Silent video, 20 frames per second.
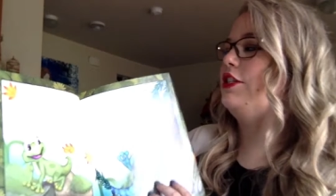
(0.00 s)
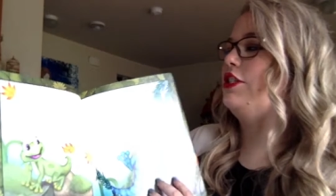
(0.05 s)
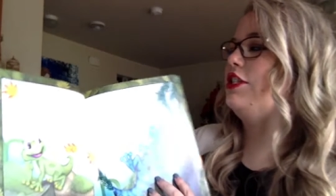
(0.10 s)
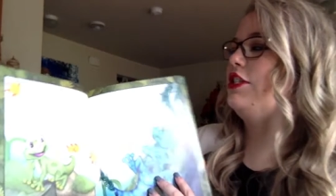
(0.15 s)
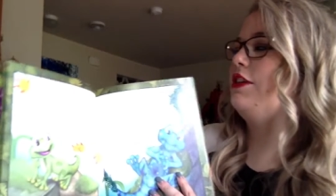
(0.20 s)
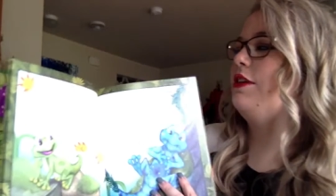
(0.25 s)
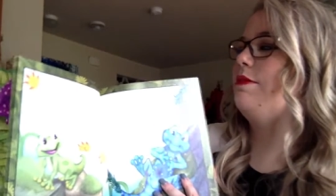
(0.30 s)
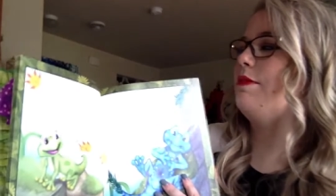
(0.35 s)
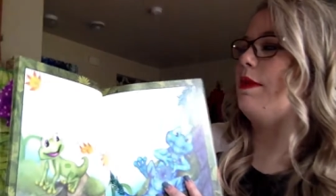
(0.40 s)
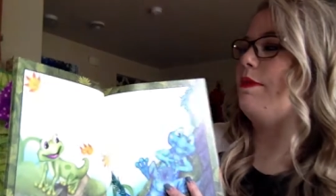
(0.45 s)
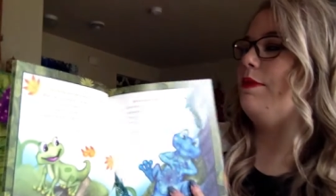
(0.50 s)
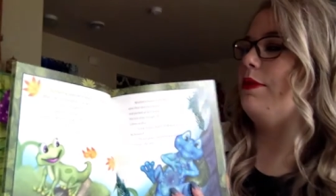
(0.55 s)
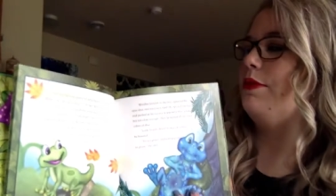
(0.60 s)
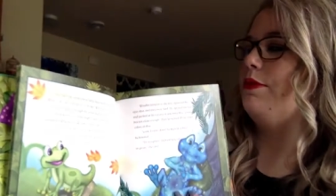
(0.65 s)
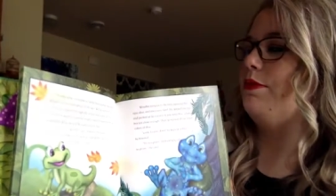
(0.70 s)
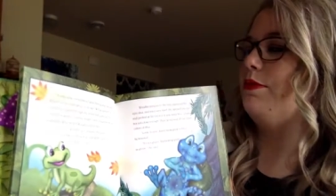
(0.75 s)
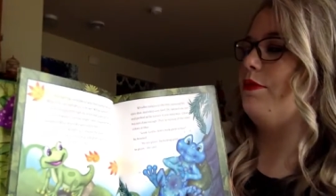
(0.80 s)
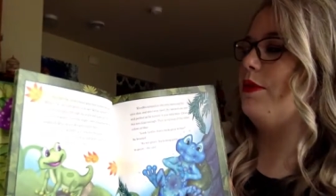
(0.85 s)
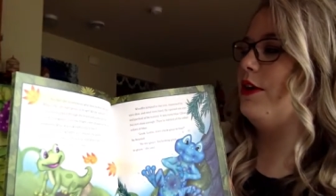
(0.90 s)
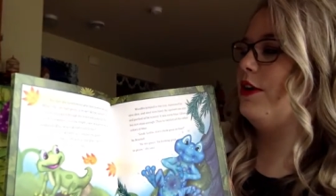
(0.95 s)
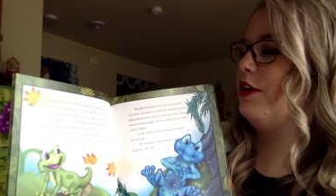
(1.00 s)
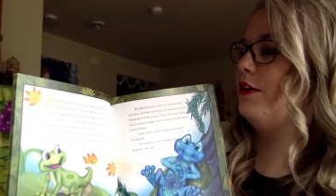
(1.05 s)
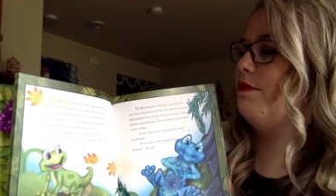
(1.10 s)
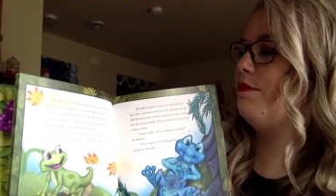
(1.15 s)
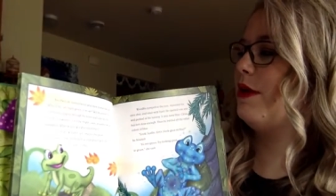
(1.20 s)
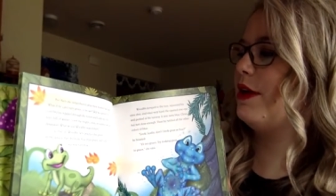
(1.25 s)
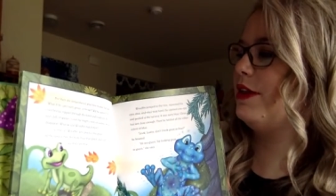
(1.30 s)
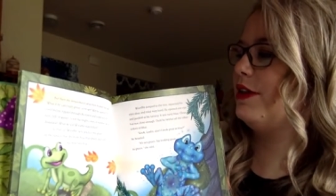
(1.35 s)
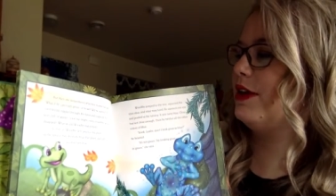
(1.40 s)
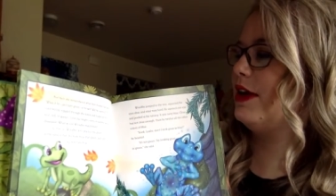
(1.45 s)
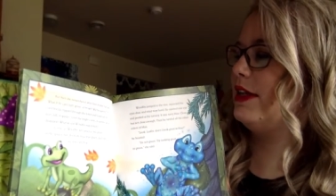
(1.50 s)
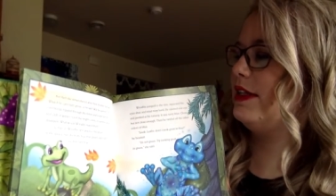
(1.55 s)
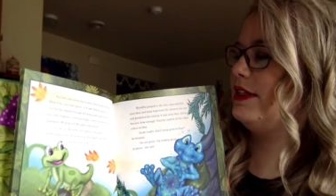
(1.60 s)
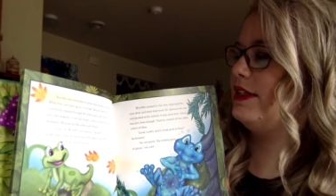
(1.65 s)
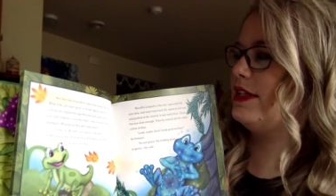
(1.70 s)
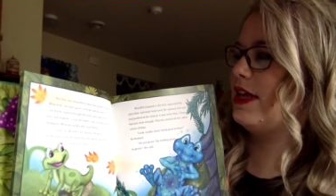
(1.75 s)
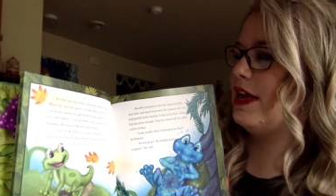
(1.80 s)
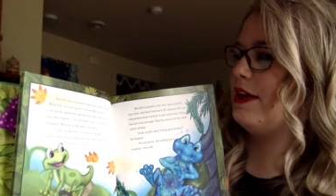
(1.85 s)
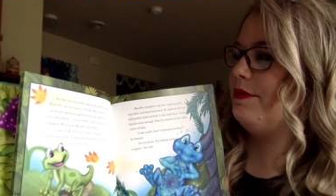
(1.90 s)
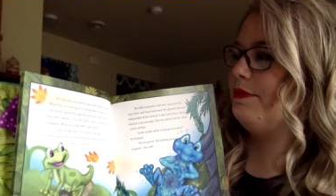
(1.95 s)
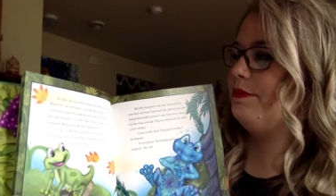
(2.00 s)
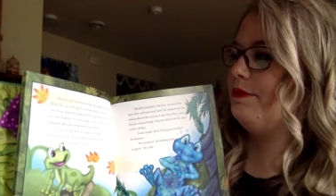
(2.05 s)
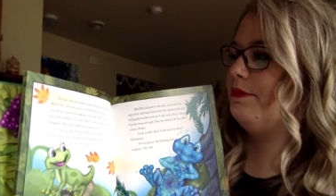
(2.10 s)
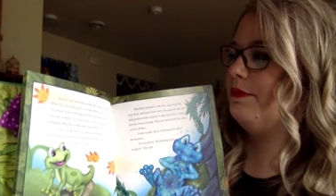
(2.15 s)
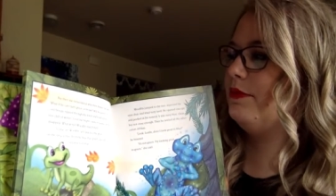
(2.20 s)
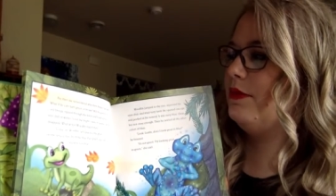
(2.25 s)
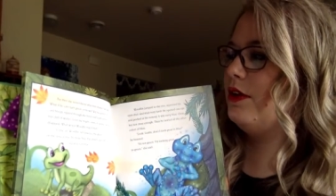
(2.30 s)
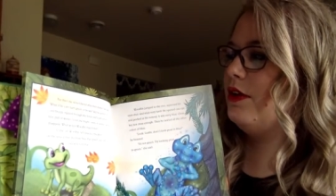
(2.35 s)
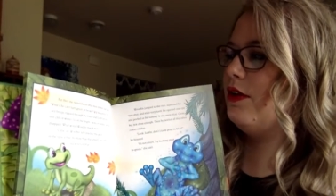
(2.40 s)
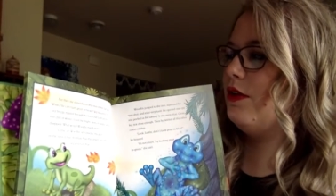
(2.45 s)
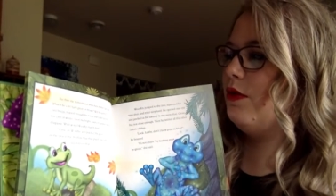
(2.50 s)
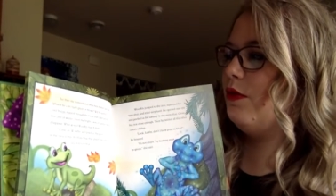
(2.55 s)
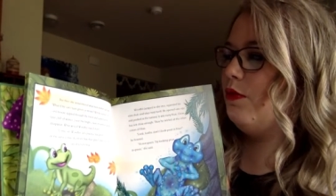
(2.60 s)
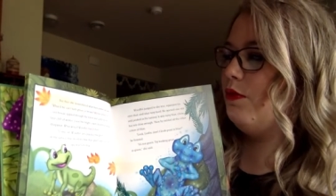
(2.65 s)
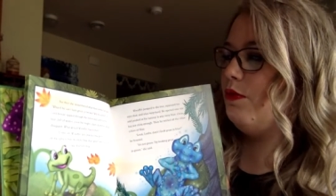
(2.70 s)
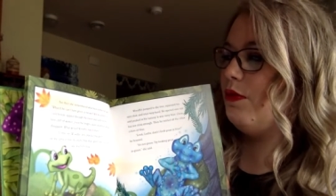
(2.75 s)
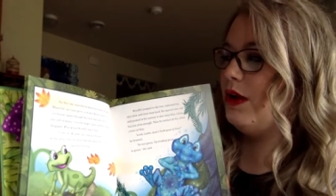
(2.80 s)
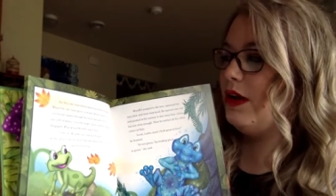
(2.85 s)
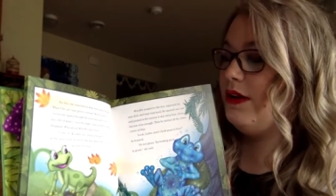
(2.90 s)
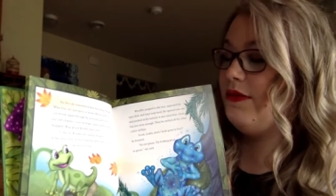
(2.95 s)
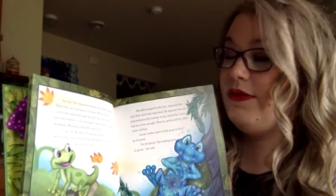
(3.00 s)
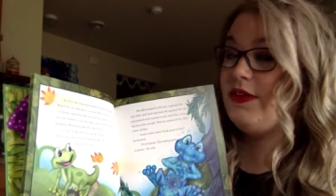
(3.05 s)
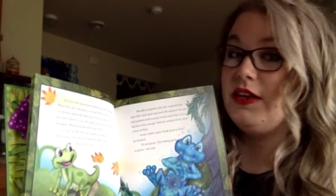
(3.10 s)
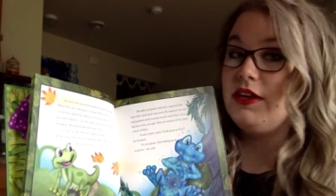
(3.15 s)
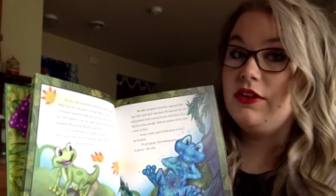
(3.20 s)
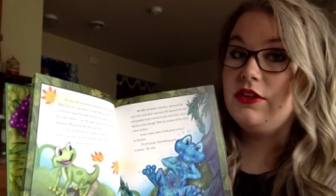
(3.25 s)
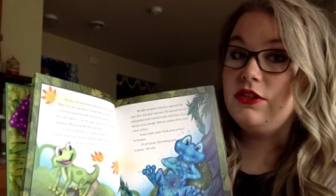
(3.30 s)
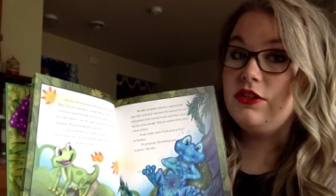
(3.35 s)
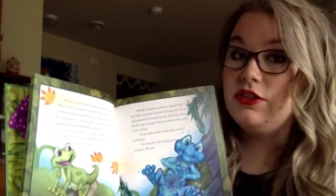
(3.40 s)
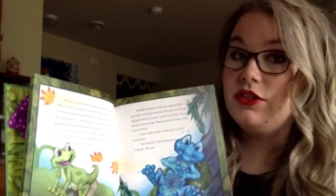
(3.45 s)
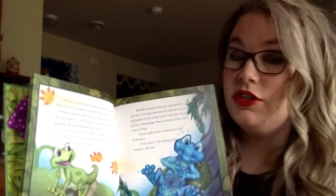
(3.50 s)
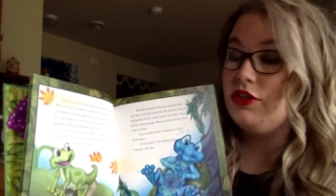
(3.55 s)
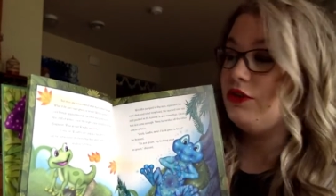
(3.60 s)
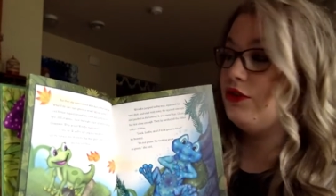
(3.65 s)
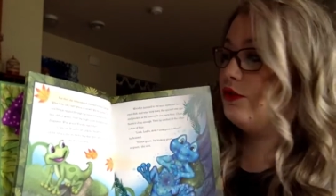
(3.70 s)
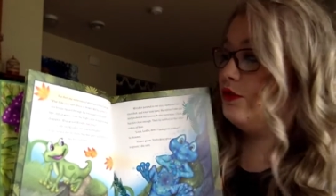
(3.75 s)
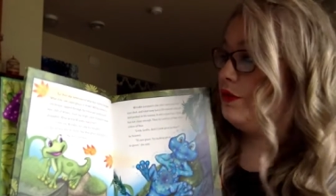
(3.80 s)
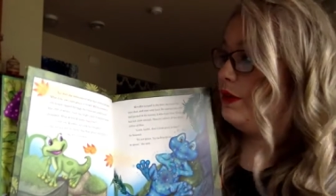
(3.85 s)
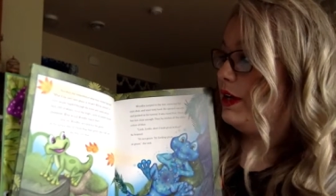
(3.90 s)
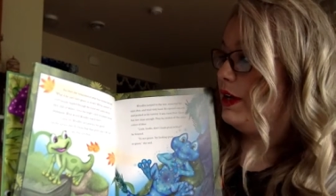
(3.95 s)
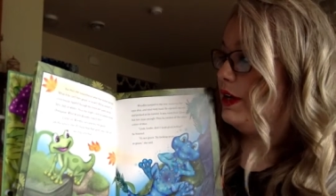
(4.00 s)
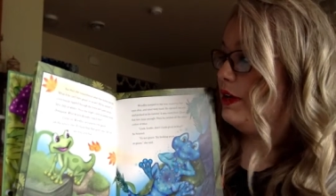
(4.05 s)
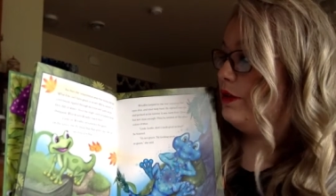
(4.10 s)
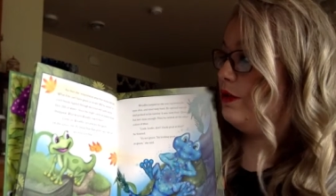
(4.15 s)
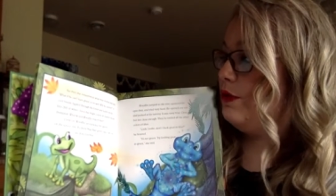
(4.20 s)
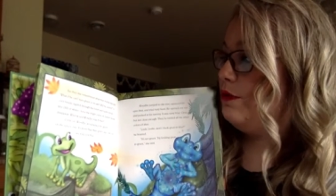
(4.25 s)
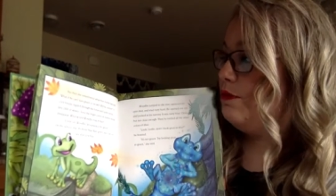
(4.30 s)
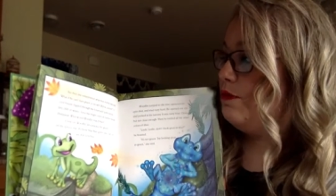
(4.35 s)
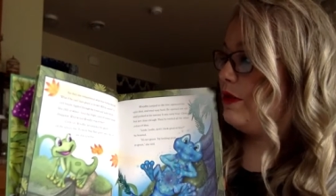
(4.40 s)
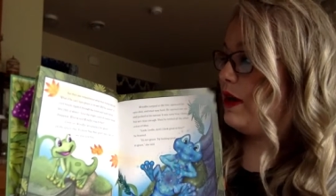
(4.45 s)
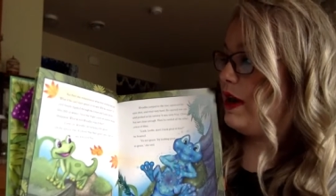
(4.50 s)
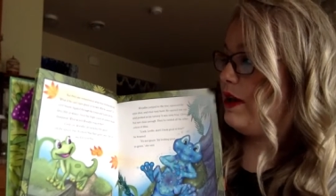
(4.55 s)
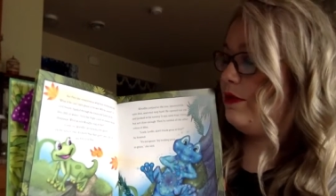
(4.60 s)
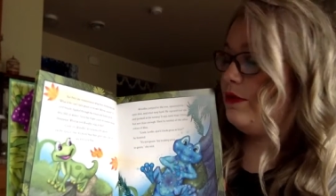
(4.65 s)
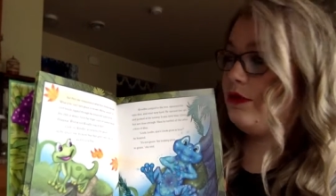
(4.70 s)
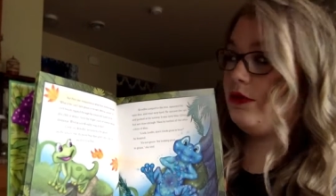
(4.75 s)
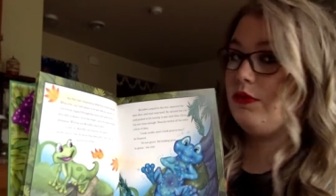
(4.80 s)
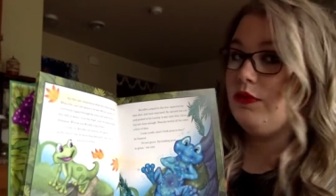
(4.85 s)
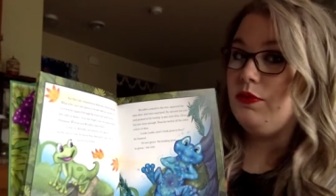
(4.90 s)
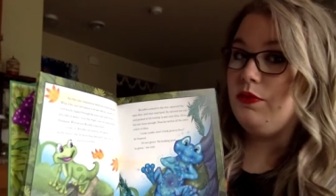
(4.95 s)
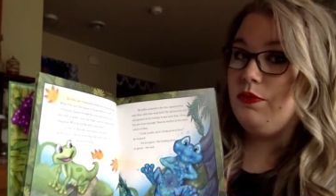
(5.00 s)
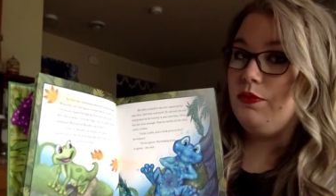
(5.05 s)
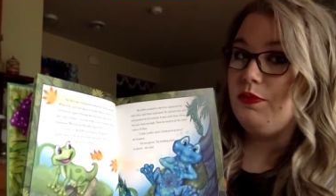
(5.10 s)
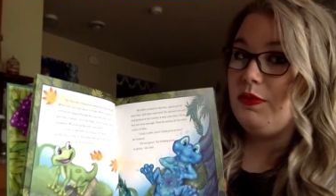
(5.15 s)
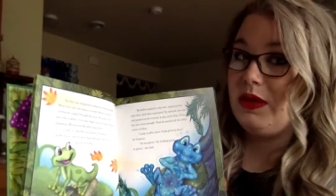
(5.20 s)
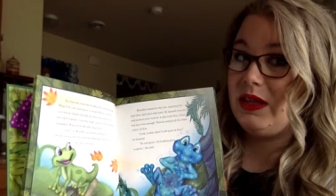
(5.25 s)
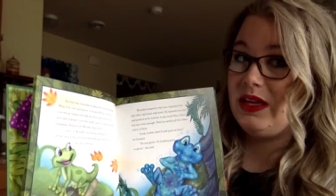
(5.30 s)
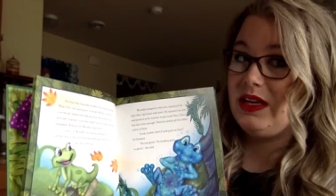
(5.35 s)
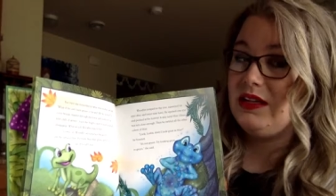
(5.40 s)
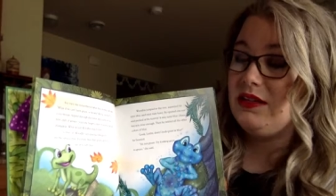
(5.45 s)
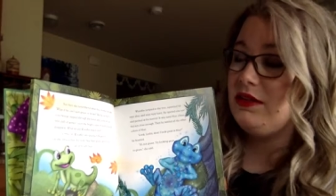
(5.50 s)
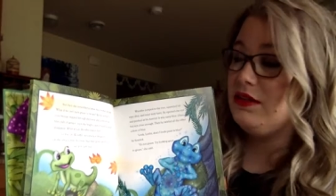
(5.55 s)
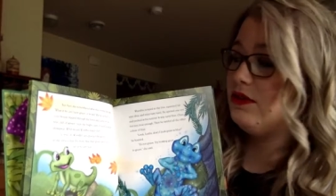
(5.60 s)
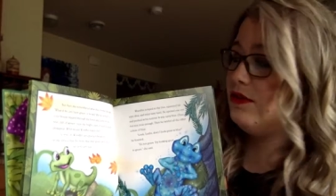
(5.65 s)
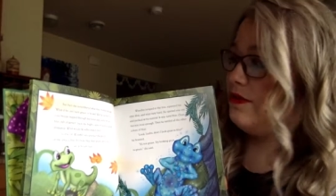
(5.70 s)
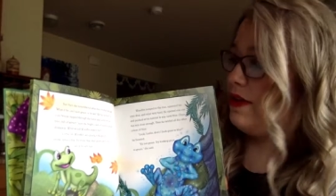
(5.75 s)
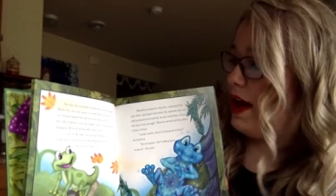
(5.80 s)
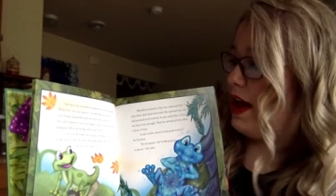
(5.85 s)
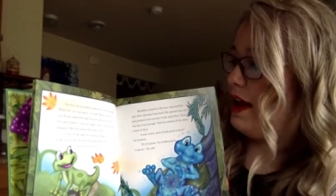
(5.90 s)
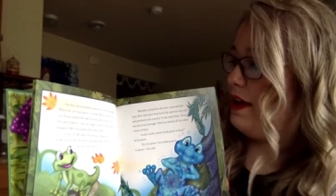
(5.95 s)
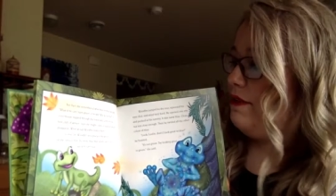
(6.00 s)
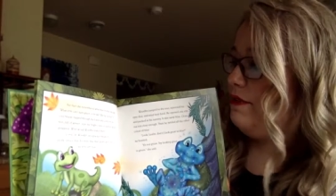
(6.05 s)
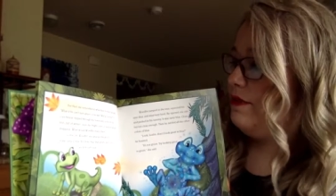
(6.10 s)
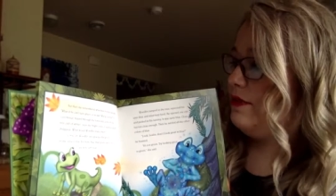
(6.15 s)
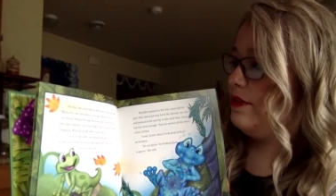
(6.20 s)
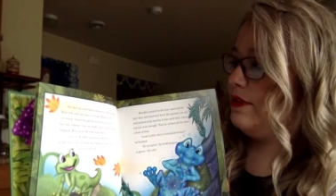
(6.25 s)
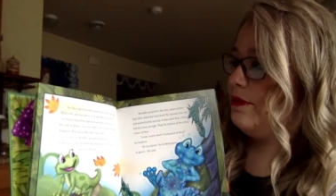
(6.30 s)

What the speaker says: she remembered what her mother had said. What if he couldn't turn green or brown? Will he survive?